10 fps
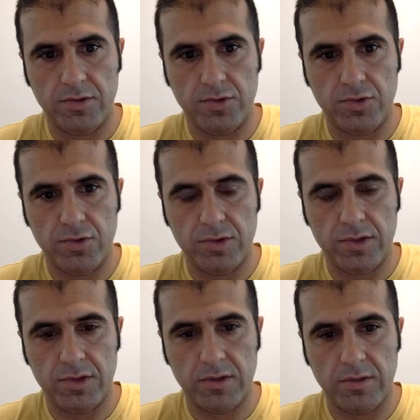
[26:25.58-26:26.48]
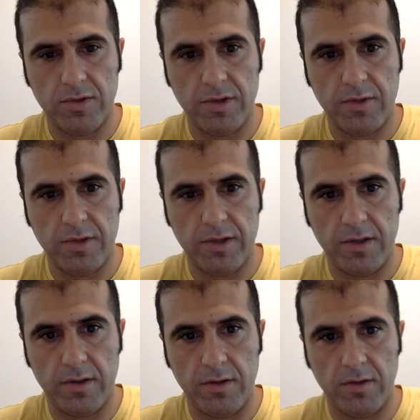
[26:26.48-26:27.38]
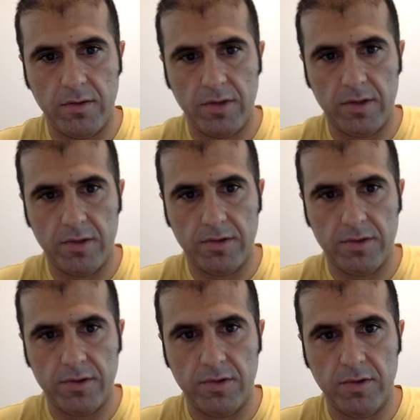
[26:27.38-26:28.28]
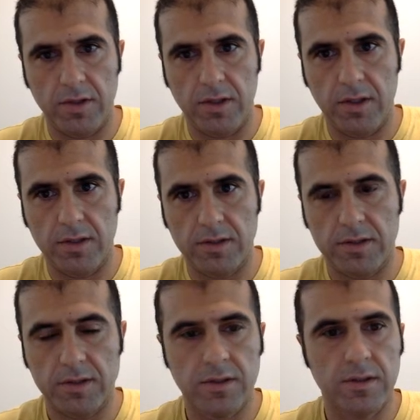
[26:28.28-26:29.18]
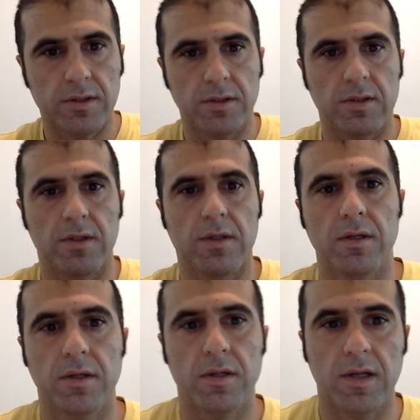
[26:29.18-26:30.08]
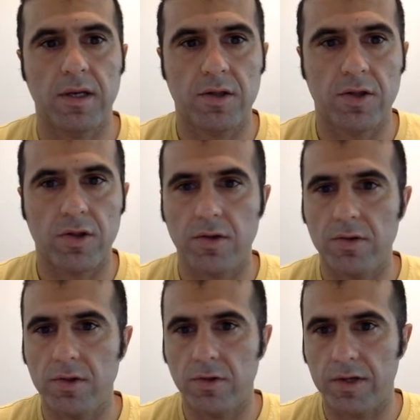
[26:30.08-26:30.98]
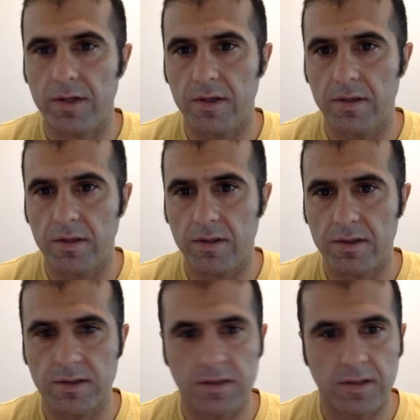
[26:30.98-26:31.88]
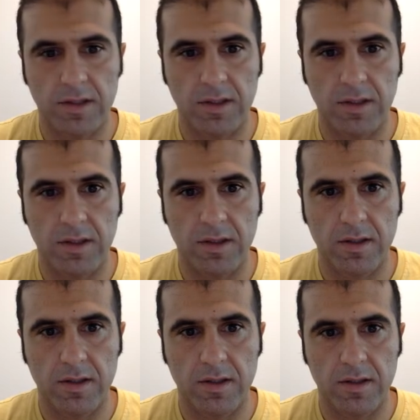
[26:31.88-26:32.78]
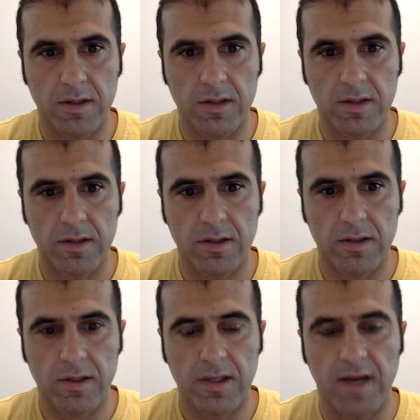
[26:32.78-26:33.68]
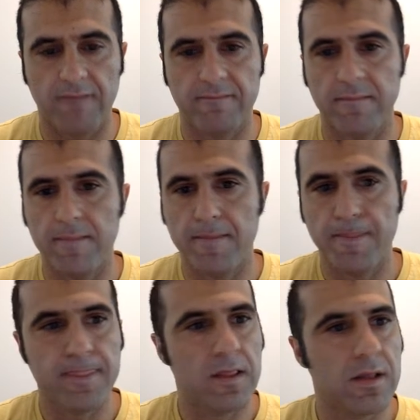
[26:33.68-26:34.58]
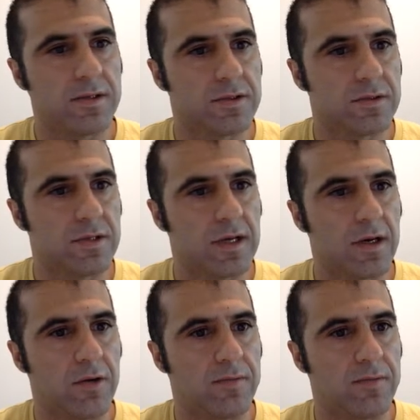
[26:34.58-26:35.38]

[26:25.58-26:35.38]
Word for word: So there we go with those two things. That should do it. Let's see. Yeah. So now,